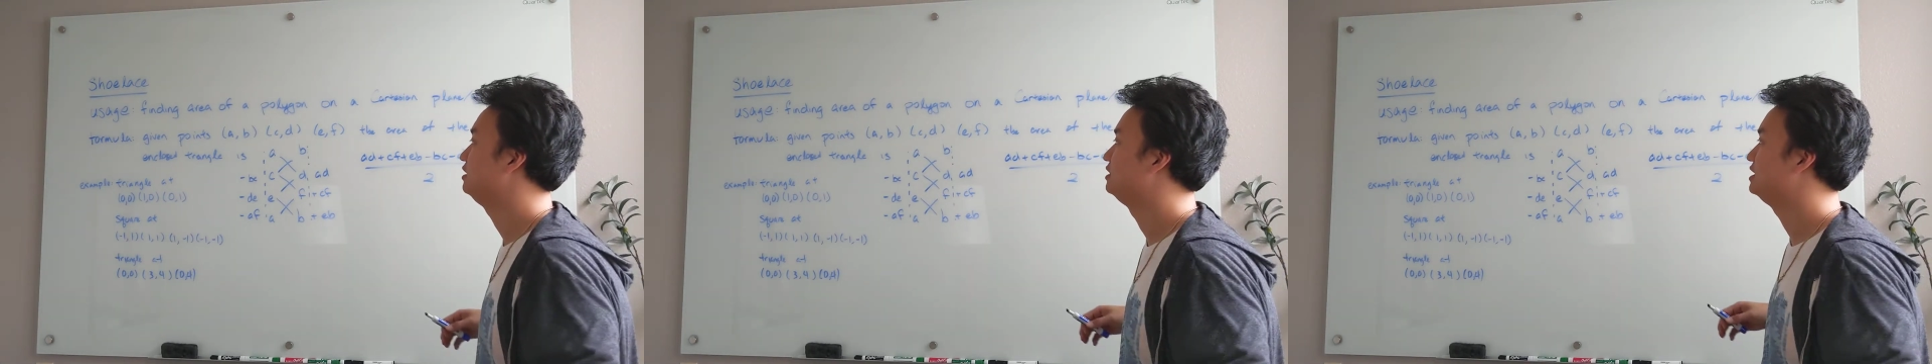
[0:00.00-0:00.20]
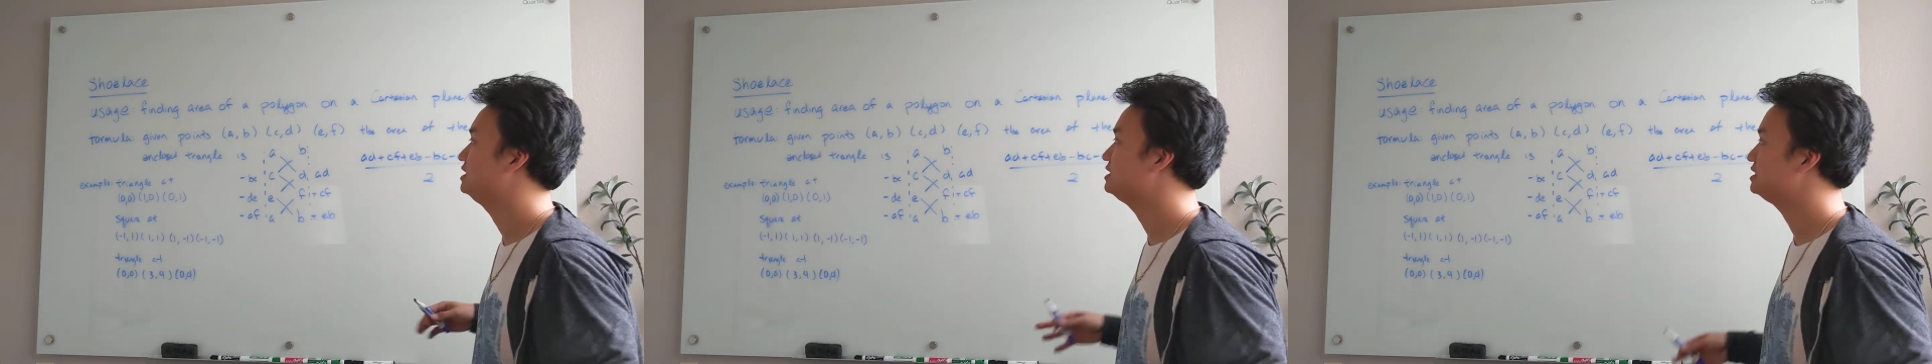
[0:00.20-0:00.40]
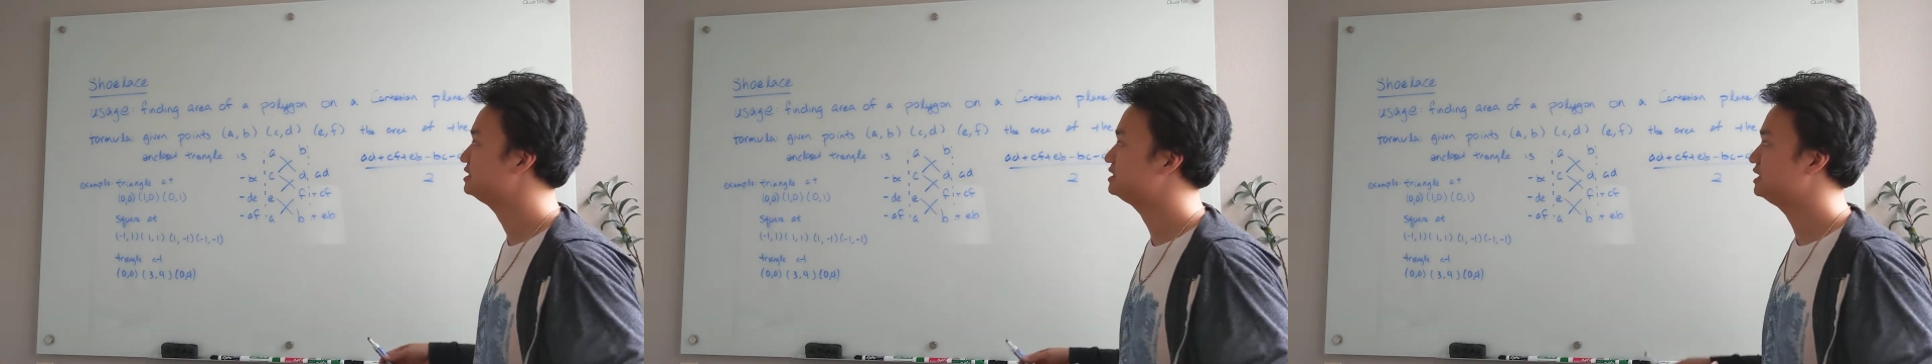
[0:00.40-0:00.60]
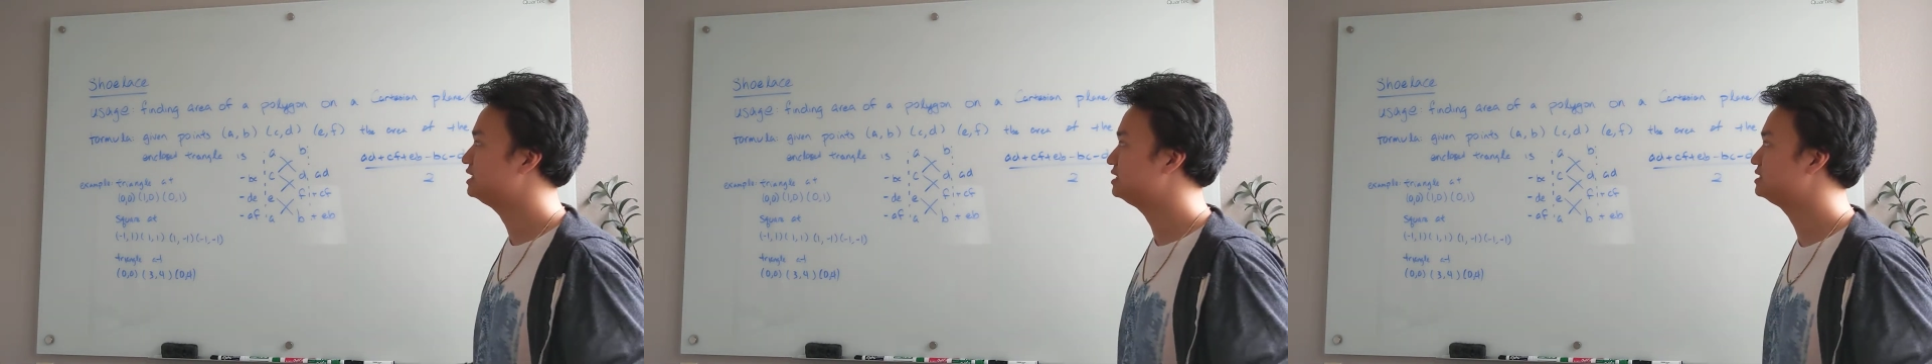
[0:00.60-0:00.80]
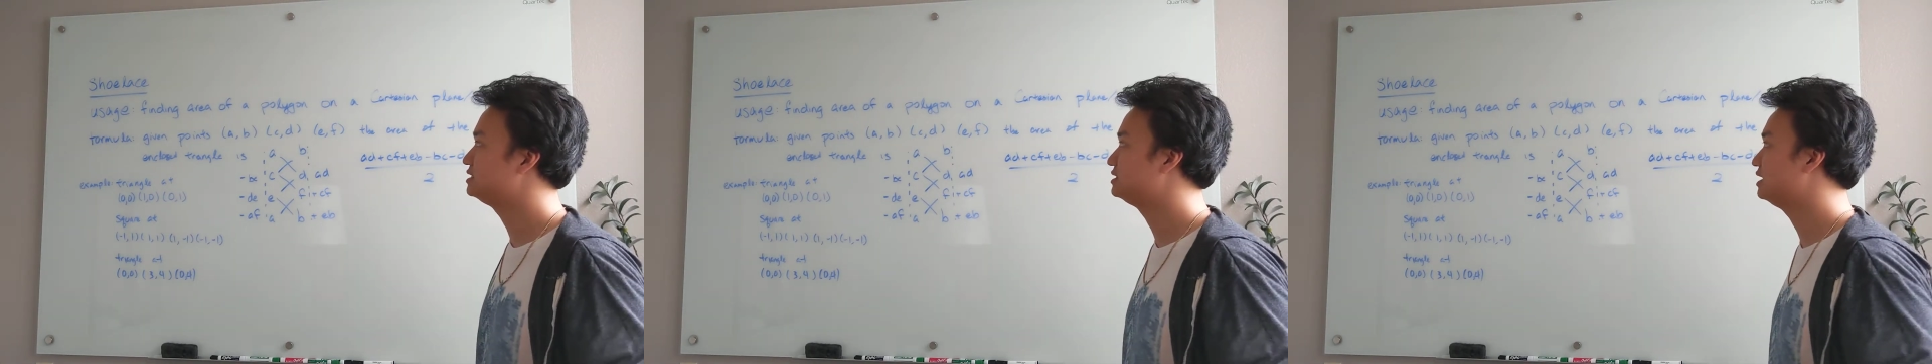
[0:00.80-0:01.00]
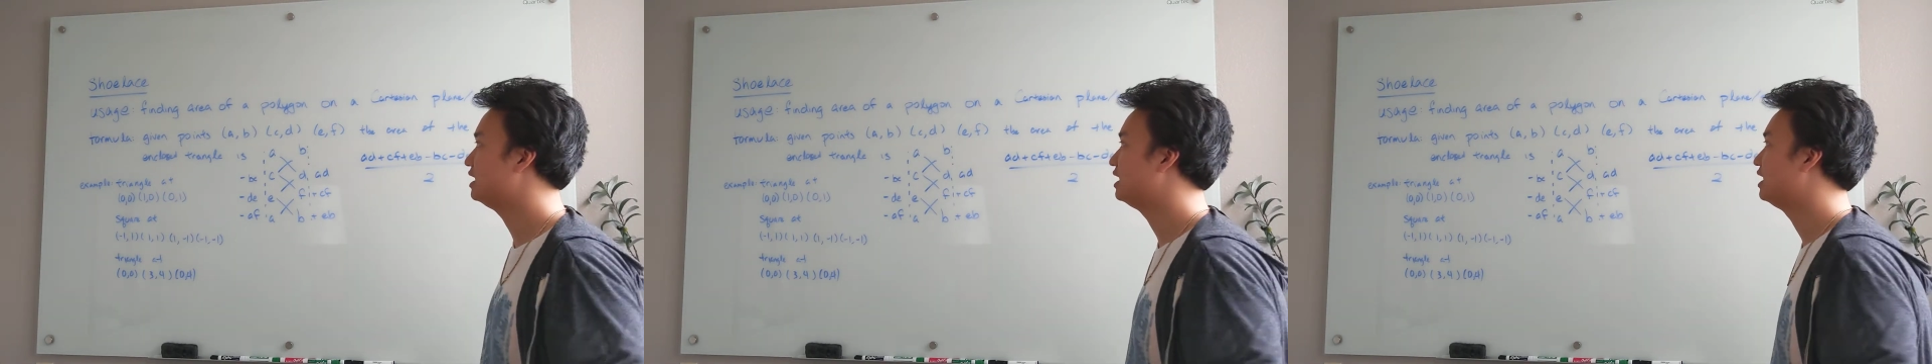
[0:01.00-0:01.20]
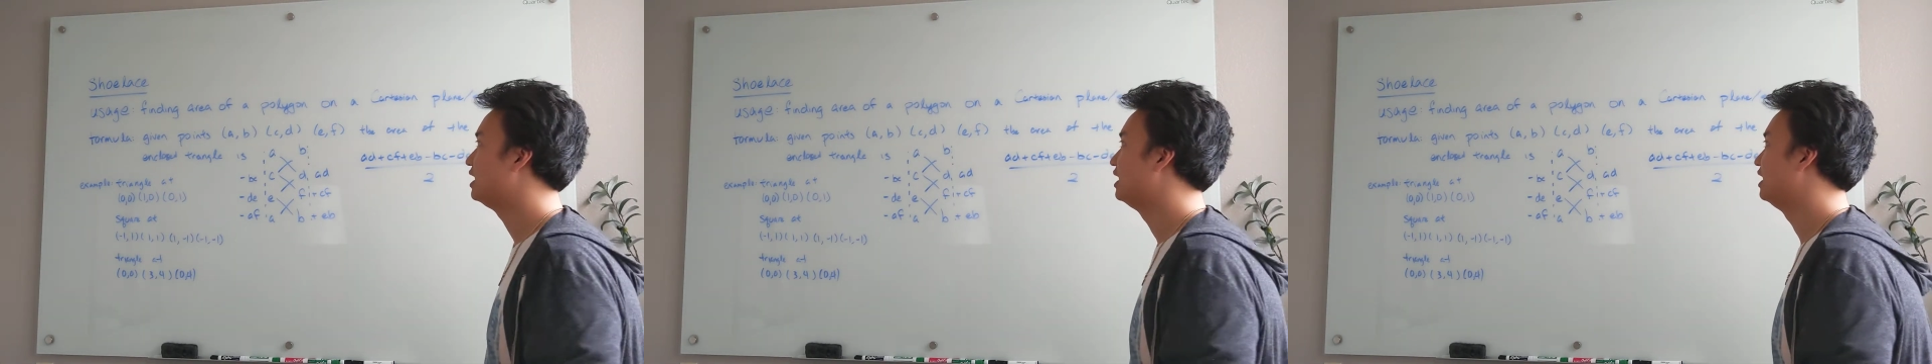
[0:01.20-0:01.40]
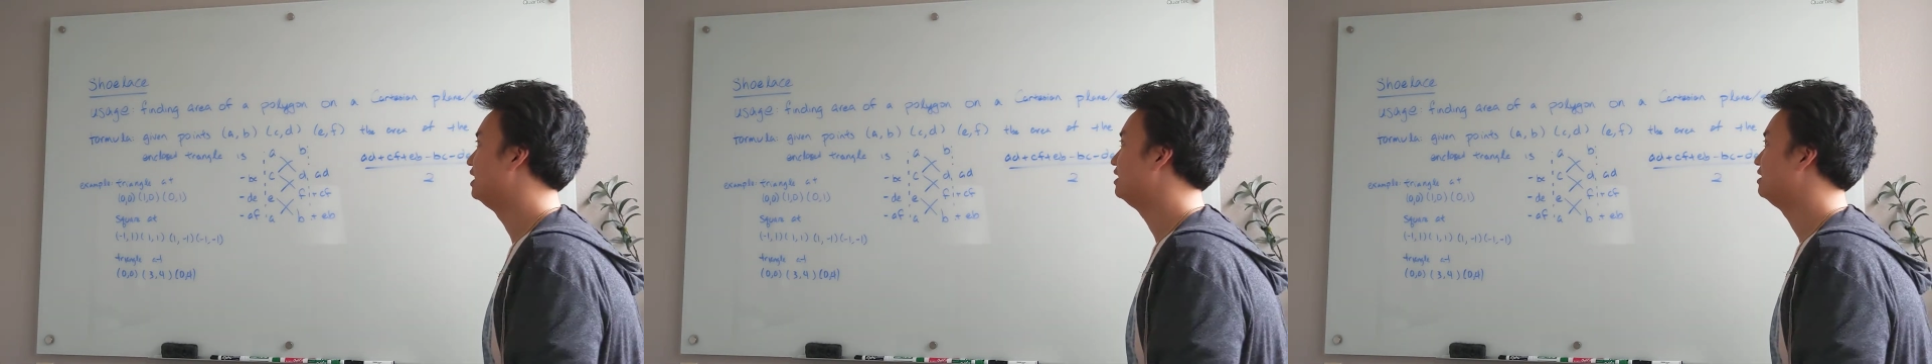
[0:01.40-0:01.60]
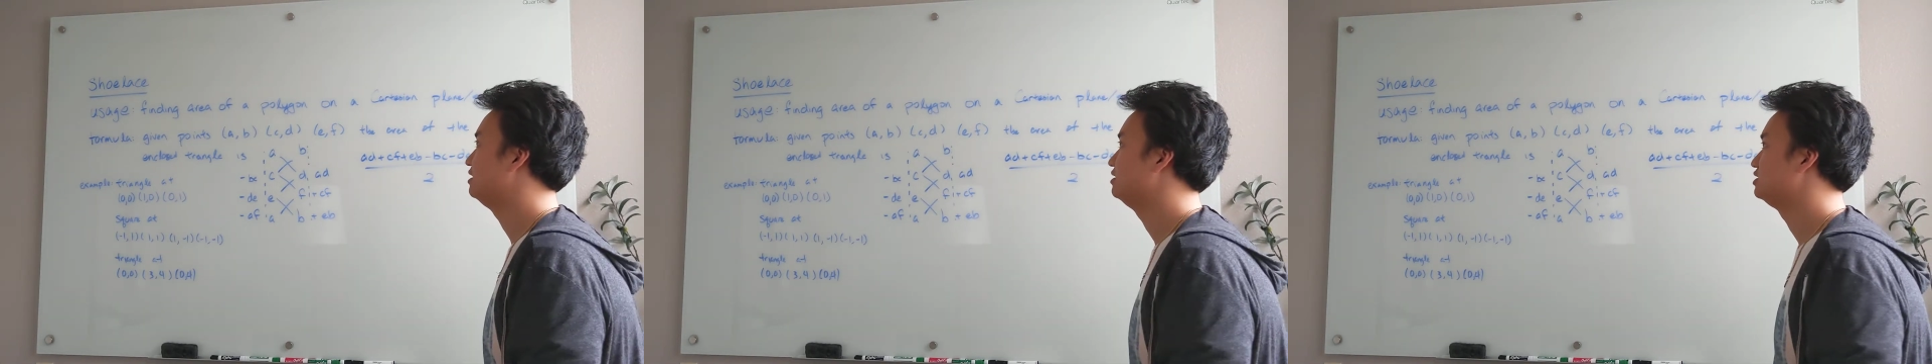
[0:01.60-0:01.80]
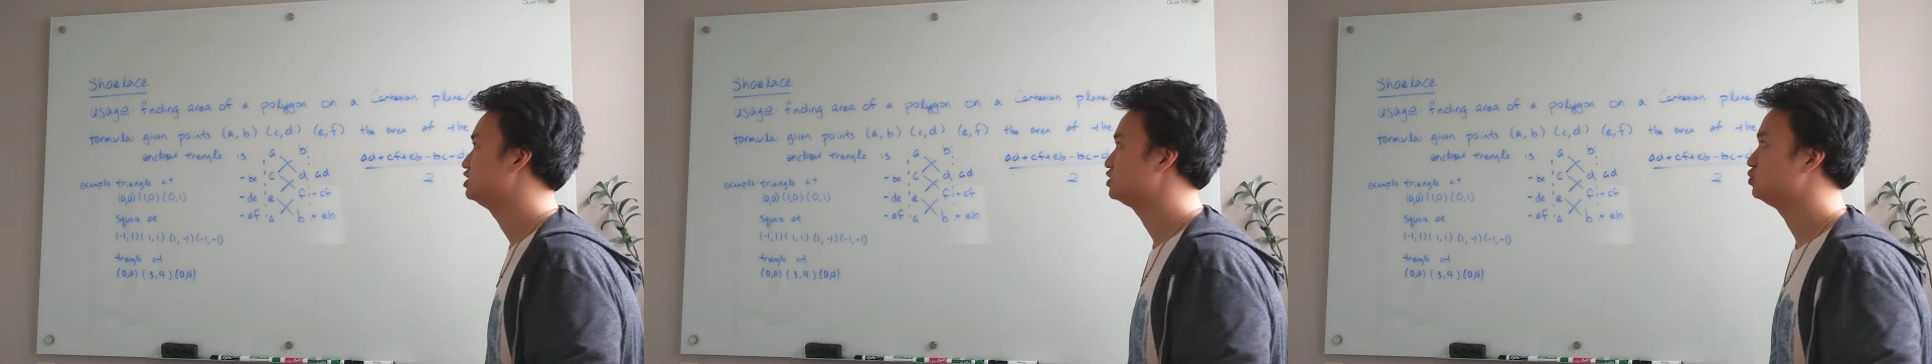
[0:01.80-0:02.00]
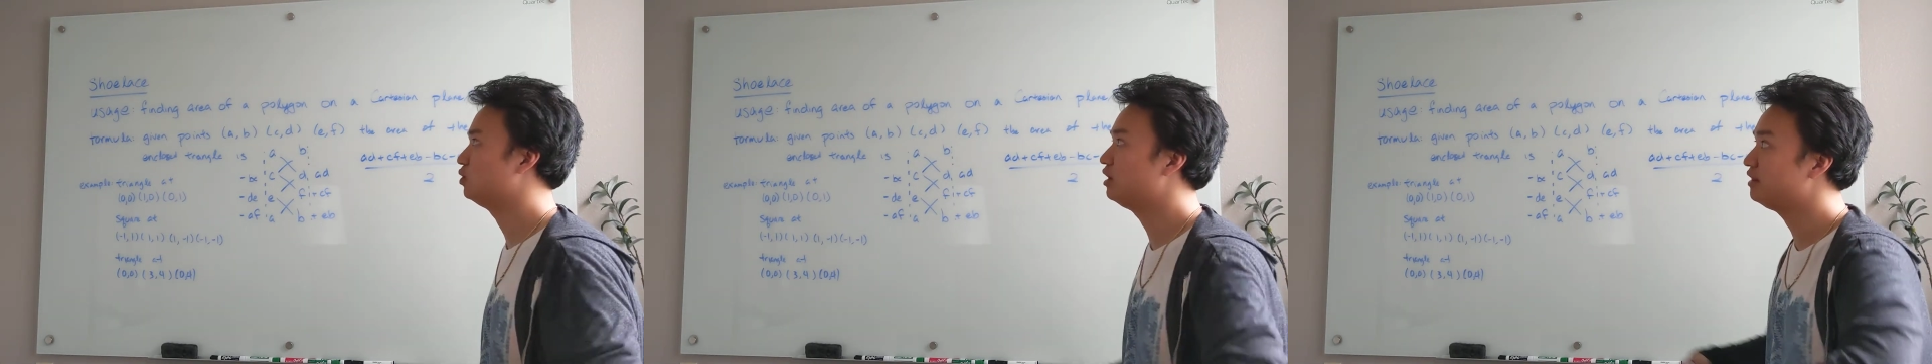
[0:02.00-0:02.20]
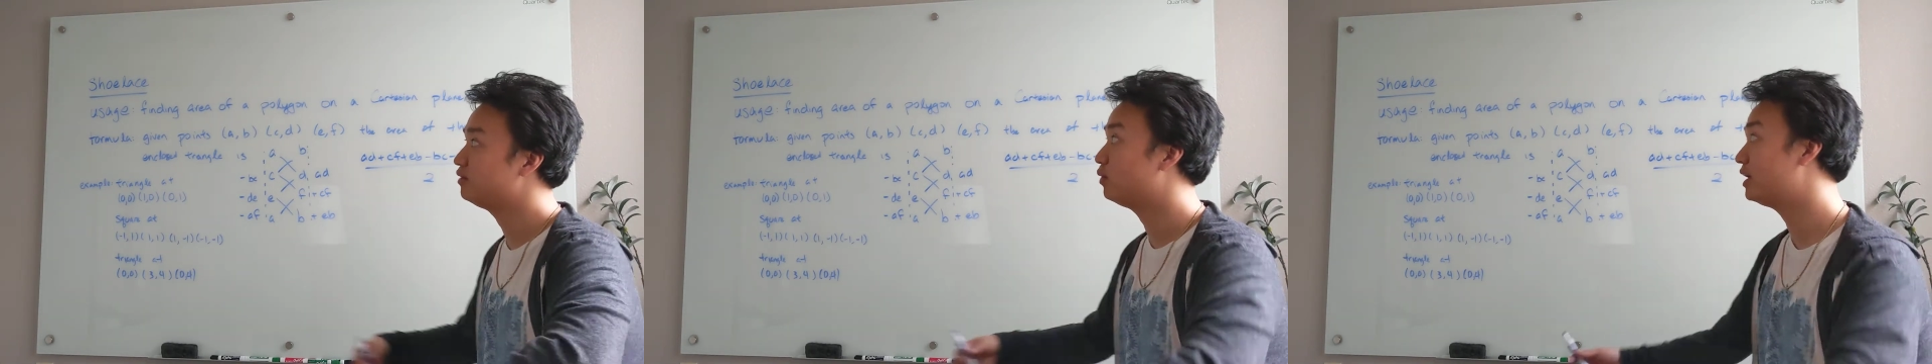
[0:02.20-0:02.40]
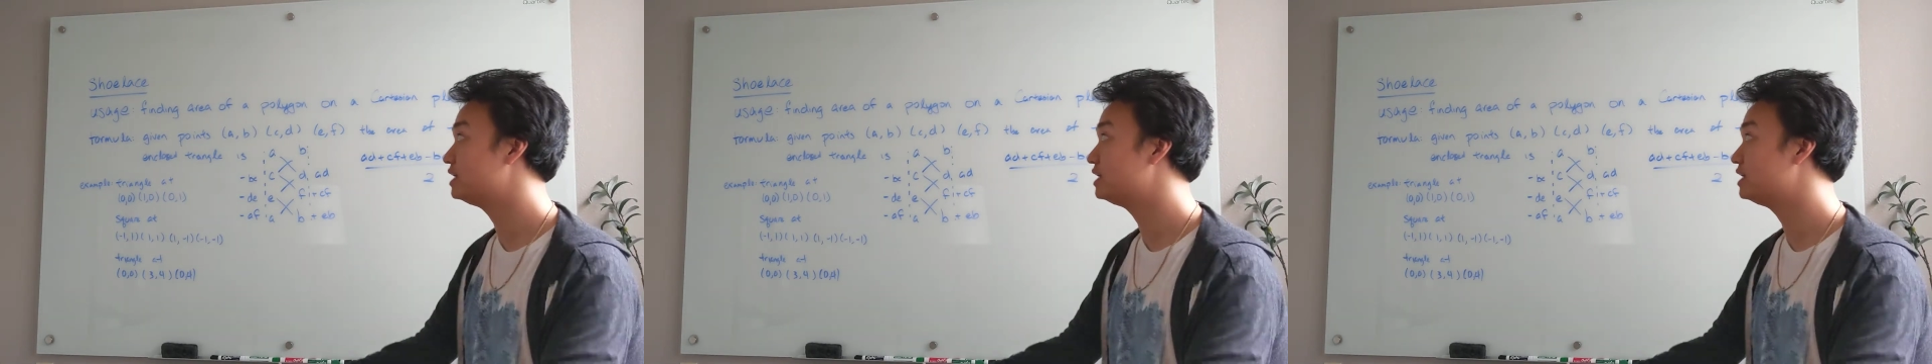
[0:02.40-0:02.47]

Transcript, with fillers: this is, uh, just one of the